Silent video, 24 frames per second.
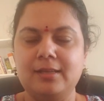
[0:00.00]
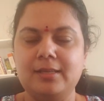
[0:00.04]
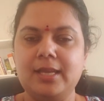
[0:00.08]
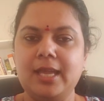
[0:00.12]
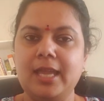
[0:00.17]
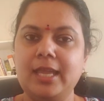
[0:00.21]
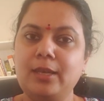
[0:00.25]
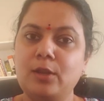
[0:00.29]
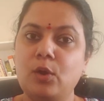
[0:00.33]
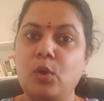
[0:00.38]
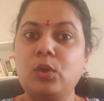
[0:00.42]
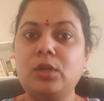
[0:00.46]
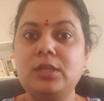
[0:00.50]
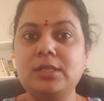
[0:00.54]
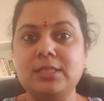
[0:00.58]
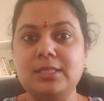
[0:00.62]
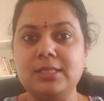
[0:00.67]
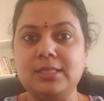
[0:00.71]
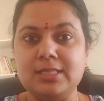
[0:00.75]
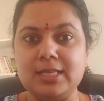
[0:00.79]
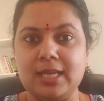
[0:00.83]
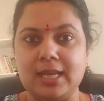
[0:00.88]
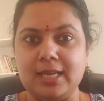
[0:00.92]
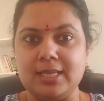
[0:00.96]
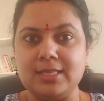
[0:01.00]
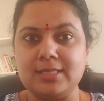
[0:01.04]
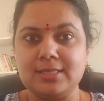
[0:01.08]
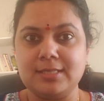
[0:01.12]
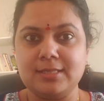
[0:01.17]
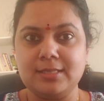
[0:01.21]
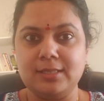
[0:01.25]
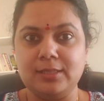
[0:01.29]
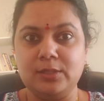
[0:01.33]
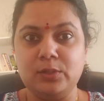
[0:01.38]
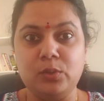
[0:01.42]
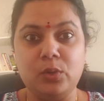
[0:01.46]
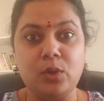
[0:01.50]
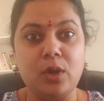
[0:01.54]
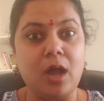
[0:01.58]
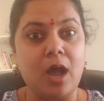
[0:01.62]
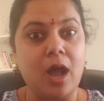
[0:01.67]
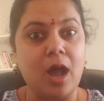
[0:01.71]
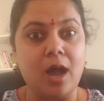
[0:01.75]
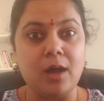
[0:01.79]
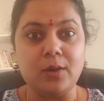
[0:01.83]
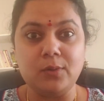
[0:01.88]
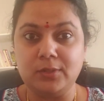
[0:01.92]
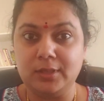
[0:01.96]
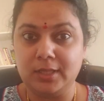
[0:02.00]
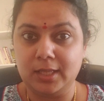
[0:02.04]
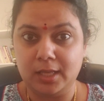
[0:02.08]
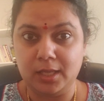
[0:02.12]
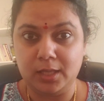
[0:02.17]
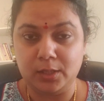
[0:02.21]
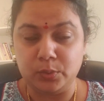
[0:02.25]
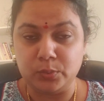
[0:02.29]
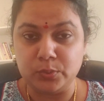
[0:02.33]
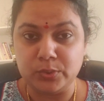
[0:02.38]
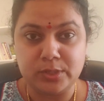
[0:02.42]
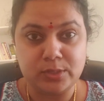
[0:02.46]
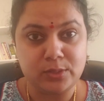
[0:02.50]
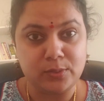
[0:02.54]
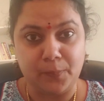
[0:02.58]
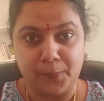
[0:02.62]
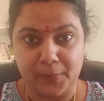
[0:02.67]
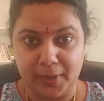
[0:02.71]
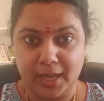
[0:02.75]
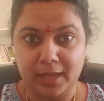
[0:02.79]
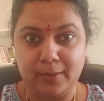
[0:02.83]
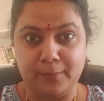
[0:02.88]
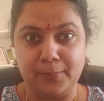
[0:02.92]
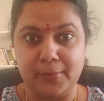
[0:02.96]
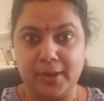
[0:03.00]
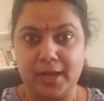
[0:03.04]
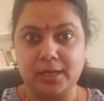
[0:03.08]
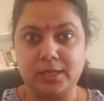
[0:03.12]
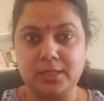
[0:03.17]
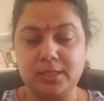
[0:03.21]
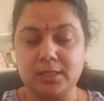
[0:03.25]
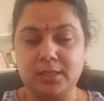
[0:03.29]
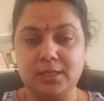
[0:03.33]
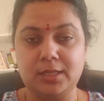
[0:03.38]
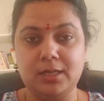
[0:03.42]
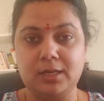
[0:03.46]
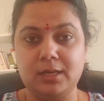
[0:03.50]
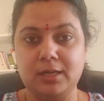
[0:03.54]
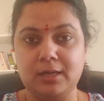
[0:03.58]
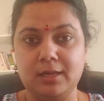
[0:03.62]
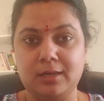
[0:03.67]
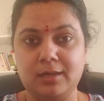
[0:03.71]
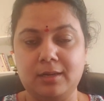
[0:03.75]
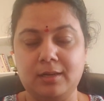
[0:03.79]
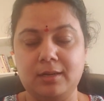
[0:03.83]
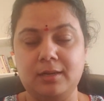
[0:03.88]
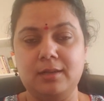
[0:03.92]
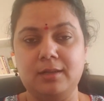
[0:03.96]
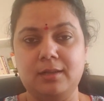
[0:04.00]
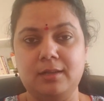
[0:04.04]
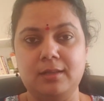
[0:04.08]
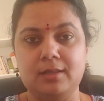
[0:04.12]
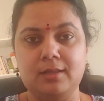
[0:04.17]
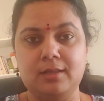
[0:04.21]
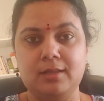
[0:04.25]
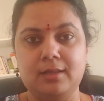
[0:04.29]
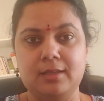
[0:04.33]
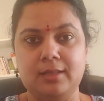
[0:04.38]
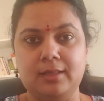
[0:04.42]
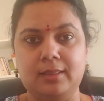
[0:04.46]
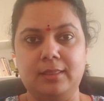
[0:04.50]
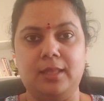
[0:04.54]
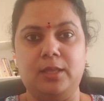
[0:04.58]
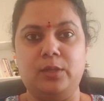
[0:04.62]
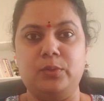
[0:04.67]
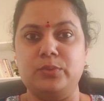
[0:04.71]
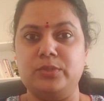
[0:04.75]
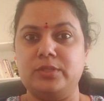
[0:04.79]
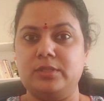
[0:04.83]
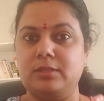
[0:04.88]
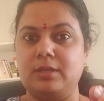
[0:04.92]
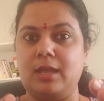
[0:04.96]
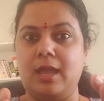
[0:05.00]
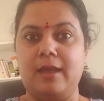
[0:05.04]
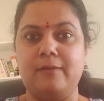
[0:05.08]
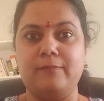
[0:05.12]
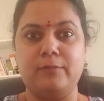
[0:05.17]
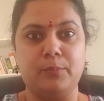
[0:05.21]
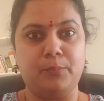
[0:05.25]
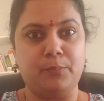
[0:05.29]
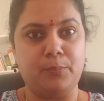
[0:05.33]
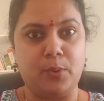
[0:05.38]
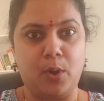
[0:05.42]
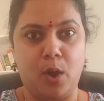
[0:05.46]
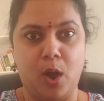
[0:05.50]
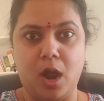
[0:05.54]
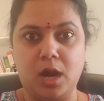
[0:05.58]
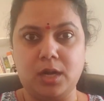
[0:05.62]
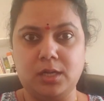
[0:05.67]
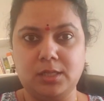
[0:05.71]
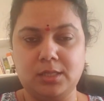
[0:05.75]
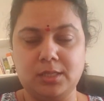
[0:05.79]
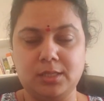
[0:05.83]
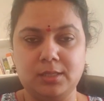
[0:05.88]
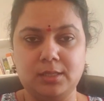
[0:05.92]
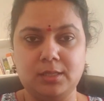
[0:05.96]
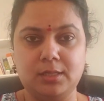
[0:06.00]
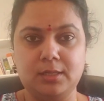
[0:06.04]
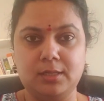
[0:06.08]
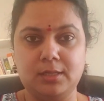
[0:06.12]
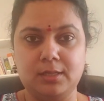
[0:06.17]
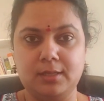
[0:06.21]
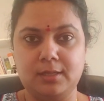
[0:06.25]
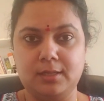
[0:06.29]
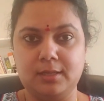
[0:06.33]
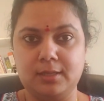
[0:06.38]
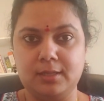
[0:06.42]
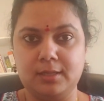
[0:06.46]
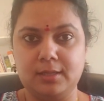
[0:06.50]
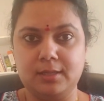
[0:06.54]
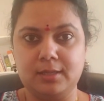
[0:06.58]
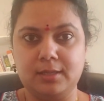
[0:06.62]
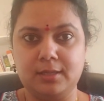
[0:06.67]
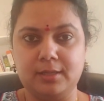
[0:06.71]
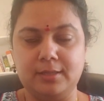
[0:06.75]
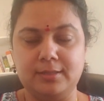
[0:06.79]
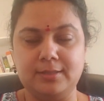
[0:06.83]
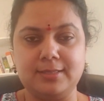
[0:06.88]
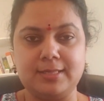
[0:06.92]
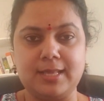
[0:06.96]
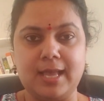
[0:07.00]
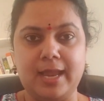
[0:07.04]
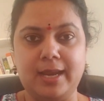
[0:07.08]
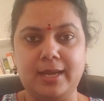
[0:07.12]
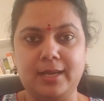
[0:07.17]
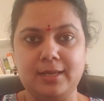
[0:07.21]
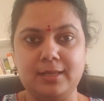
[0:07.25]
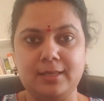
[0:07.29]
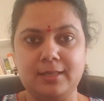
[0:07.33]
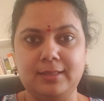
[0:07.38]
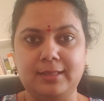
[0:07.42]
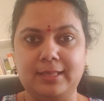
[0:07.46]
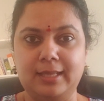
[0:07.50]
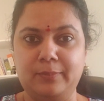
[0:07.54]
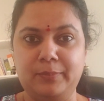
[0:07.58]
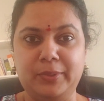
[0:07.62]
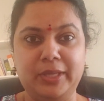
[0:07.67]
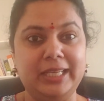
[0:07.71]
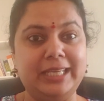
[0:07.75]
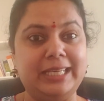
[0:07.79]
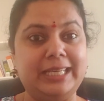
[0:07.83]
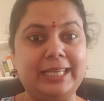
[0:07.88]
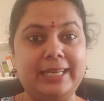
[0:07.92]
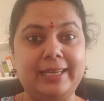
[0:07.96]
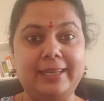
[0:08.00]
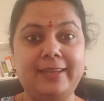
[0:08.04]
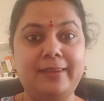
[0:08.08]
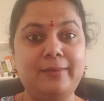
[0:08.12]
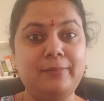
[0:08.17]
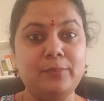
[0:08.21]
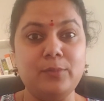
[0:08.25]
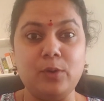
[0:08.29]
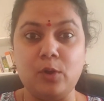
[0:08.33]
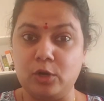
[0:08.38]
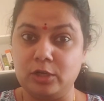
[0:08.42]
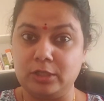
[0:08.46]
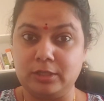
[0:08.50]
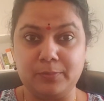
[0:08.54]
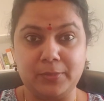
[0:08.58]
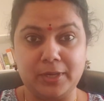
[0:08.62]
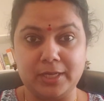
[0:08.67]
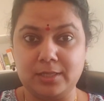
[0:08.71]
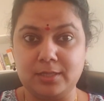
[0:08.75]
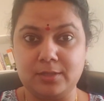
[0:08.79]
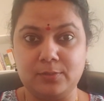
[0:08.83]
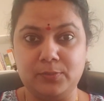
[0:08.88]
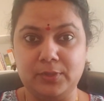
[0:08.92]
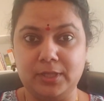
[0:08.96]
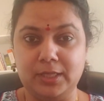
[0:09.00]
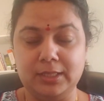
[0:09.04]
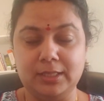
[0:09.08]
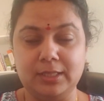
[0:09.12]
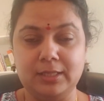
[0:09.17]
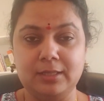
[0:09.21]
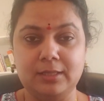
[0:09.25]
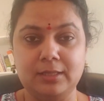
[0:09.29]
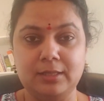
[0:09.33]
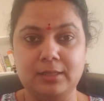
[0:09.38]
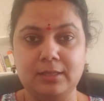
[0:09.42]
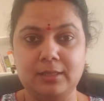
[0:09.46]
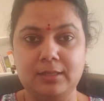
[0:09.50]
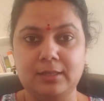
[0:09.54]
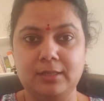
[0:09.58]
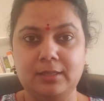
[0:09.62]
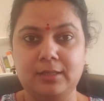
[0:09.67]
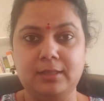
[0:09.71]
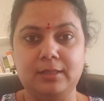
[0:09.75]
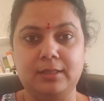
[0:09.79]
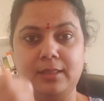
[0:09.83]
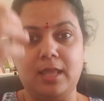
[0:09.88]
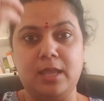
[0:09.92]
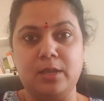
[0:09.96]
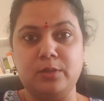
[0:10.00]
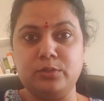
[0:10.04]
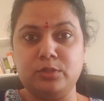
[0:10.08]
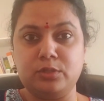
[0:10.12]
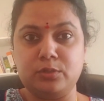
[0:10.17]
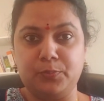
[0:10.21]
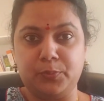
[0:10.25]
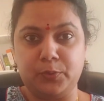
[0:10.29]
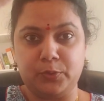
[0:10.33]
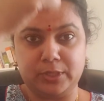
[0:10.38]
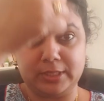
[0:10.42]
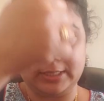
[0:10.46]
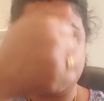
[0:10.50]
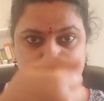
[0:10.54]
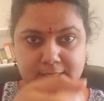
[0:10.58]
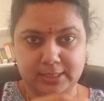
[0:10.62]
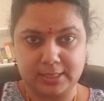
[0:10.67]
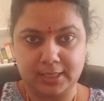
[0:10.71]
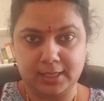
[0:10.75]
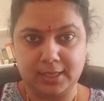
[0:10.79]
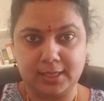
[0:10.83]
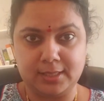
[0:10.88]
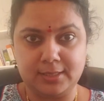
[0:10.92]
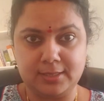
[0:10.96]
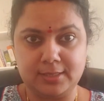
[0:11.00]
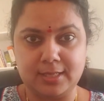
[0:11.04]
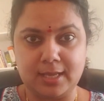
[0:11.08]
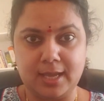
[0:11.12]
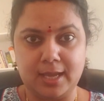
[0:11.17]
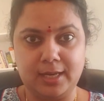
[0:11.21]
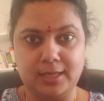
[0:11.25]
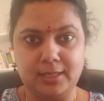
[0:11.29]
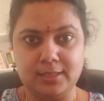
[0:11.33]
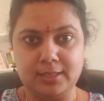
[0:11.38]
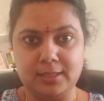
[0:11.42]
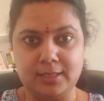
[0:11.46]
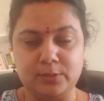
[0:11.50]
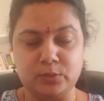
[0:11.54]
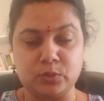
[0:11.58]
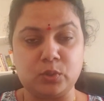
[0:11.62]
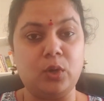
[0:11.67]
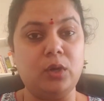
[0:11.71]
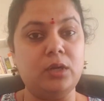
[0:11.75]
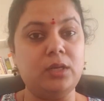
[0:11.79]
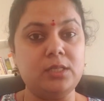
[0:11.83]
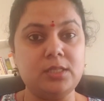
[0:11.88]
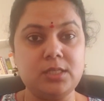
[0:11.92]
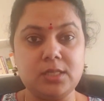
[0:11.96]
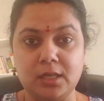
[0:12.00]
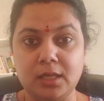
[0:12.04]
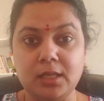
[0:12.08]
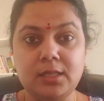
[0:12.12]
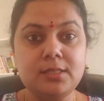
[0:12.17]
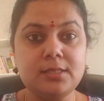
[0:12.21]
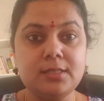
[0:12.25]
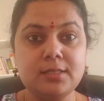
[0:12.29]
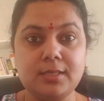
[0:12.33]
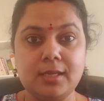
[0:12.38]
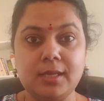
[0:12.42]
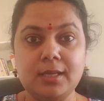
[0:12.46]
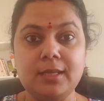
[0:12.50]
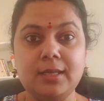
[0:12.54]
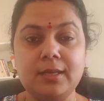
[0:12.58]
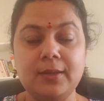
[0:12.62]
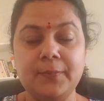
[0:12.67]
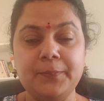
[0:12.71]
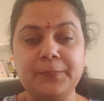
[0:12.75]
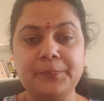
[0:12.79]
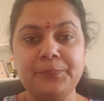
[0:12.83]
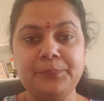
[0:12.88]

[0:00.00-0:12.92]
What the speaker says: In olden days, you know how they used to make butter? They used to have a pot. Inside, there'll be cream or the buttermilk. They used to put a stick inside. It's called a churn stick.